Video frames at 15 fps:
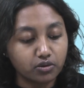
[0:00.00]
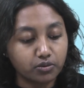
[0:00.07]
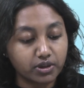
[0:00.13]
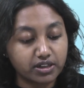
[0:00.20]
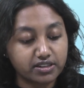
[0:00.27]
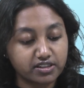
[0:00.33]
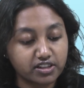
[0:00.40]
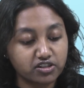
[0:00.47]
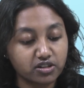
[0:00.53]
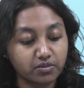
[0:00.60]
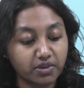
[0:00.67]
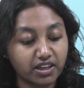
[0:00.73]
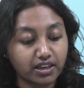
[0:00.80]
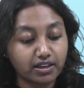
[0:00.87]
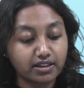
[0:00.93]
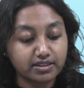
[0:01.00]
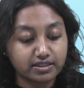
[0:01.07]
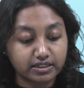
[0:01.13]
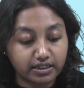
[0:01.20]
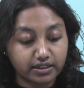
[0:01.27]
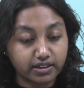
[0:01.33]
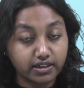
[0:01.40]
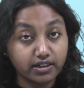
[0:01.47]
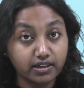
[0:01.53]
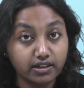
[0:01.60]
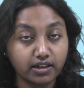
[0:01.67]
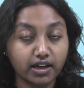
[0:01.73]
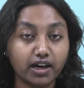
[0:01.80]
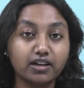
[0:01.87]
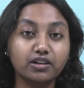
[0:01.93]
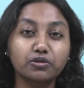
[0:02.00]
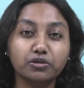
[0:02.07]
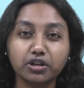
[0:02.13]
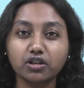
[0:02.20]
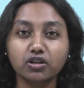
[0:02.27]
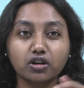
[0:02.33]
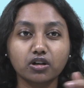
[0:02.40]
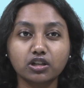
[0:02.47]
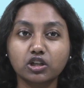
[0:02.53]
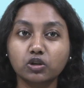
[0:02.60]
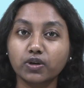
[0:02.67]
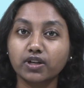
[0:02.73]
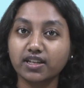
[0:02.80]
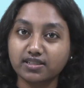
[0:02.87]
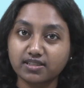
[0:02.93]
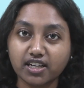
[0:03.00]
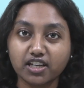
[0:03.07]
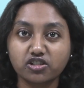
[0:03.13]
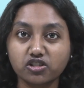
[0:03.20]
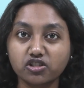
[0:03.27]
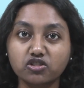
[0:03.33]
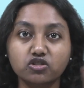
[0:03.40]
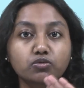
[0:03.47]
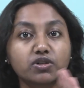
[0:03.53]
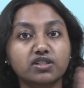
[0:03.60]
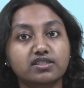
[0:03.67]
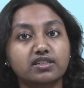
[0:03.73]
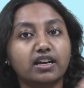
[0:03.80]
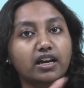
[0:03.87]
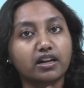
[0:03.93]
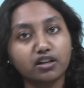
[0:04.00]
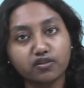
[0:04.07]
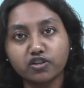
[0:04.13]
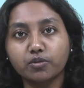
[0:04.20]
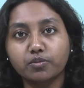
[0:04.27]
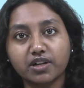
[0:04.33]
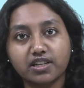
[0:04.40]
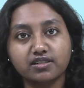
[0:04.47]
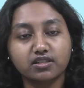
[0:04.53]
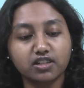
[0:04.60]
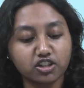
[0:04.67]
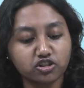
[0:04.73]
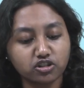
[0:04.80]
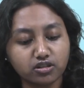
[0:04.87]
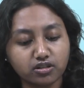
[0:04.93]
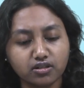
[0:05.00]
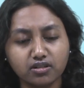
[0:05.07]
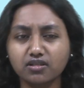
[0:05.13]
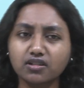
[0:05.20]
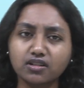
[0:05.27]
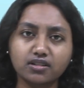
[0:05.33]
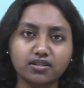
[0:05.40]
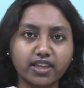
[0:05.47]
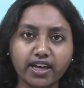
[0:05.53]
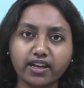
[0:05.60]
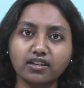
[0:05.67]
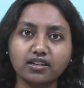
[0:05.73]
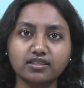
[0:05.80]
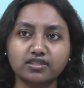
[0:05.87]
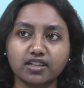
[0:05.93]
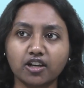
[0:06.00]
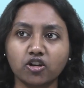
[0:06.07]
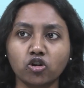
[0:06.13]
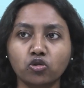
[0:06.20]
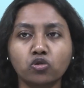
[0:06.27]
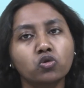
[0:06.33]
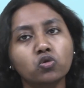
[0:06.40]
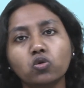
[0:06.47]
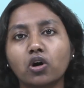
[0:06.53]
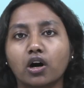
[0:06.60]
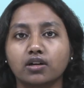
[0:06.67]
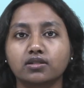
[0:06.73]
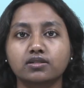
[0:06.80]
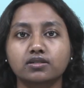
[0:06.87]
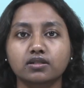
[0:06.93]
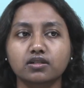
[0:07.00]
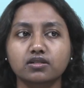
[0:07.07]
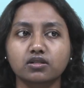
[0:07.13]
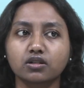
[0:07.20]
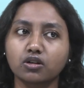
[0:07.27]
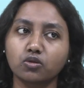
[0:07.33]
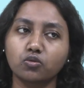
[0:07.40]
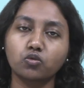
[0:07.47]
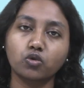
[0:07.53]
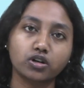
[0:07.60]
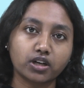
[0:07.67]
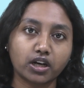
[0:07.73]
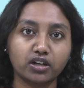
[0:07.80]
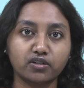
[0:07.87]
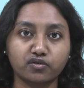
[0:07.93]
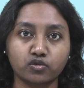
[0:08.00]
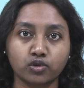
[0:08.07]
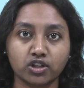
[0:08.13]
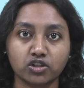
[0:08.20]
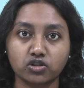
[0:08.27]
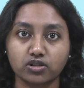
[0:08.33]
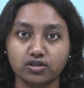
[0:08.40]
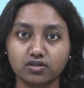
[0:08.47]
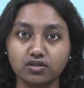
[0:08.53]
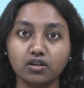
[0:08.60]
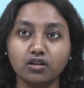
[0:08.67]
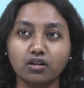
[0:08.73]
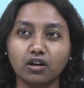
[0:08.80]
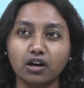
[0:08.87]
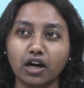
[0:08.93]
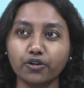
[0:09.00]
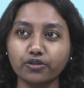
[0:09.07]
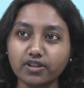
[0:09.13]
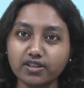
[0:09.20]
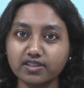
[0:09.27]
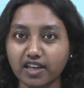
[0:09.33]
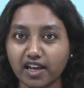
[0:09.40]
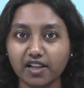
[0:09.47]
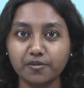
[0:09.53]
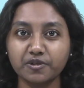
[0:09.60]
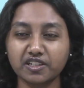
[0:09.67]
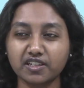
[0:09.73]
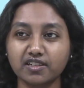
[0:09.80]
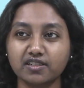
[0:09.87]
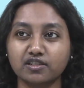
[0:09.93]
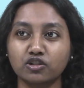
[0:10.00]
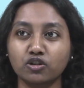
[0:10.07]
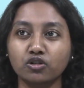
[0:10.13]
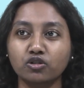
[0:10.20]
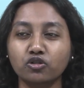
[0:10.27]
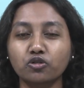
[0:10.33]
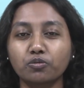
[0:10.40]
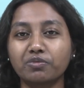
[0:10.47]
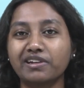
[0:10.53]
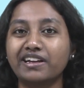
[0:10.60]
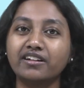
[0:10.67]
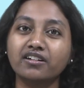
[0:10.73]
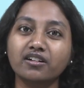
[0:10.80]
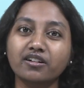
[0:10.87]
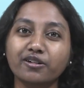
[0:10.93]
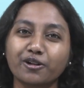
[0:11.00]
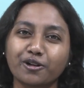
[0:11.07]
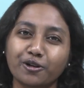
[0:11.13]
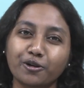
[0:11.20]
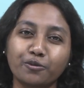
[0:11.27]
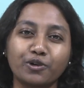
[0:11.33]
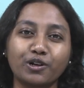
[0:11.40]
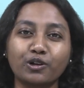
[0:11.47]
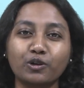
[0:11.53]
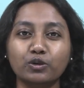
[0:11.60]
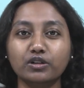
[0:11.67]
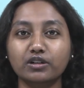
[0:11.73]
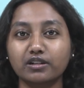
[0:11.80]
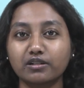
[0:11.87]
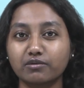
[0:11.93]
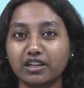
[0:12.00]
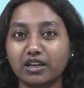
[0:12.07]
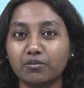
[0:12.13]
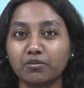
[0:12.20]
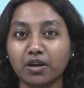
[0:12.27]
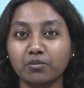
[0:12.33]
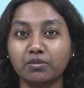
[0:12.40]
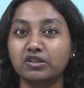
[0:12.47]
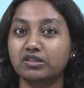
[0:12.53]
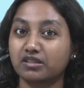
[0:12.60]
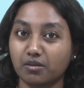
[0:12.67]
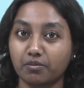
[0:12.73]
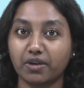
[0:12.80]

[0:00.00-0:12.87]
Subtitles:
when decision making is needed, and during your Q&A sessions towards the end of your presentation, they can assign on who answers what kind of questions. How this helps is your group leader will know the team members the